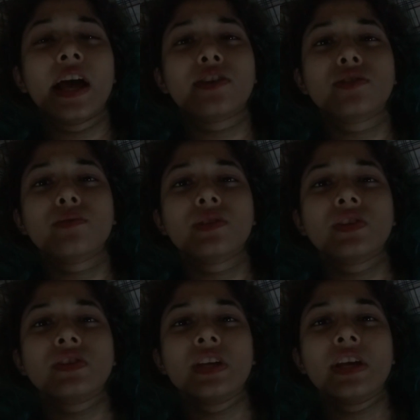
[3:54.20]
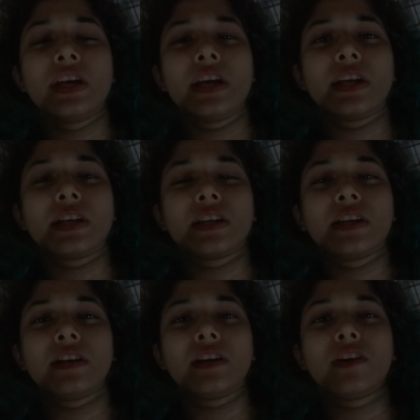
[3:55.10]
as soon as it
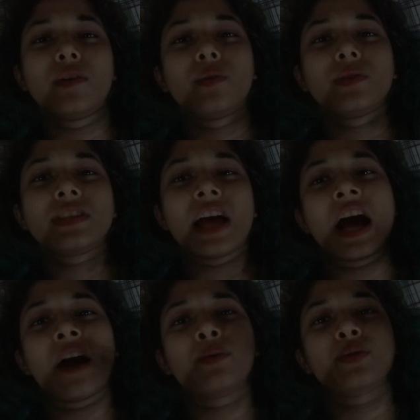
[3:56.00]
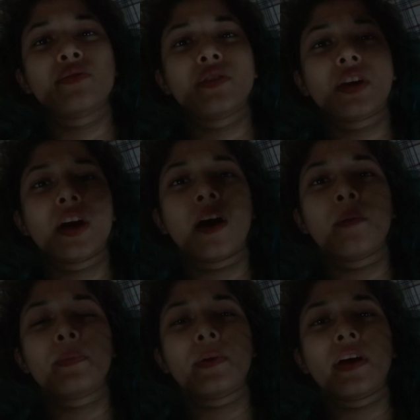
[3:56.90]
goes out of the
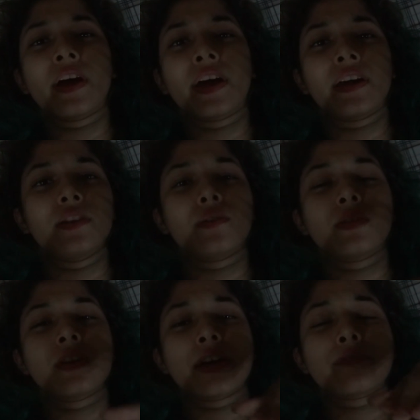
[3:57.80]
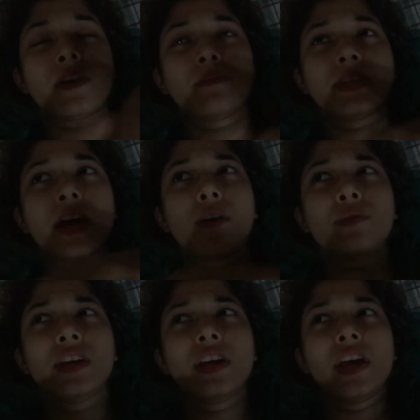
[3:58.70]
cup and, you know, kind of comes
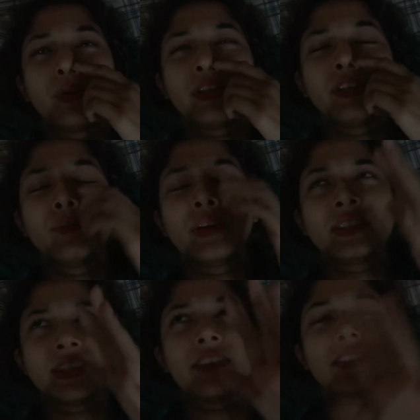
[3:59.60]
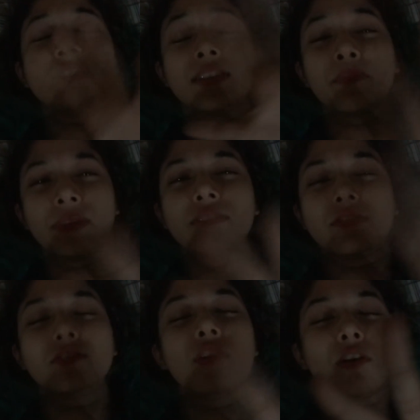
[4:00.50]
out, you understand that
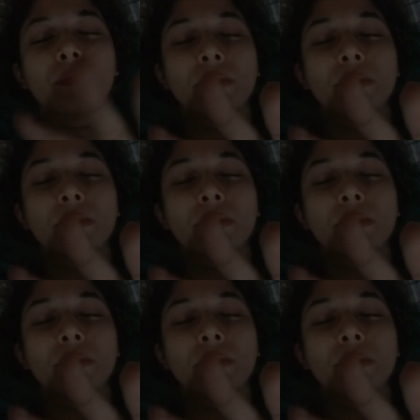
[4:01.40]
something's wrong